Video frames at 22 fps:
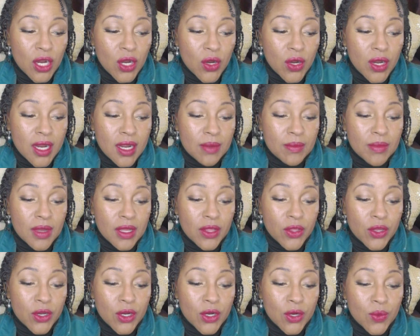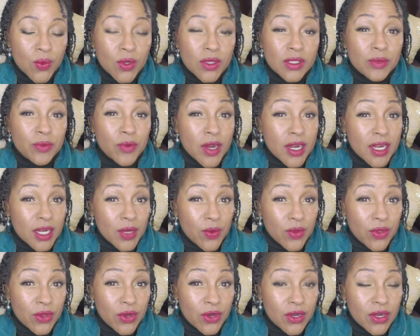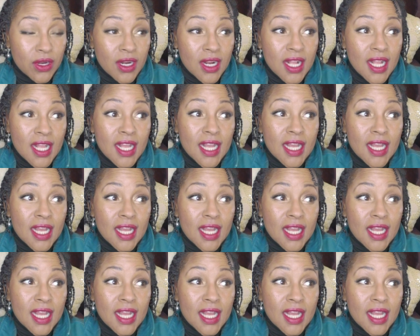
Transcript: grandmother was pregnant with her.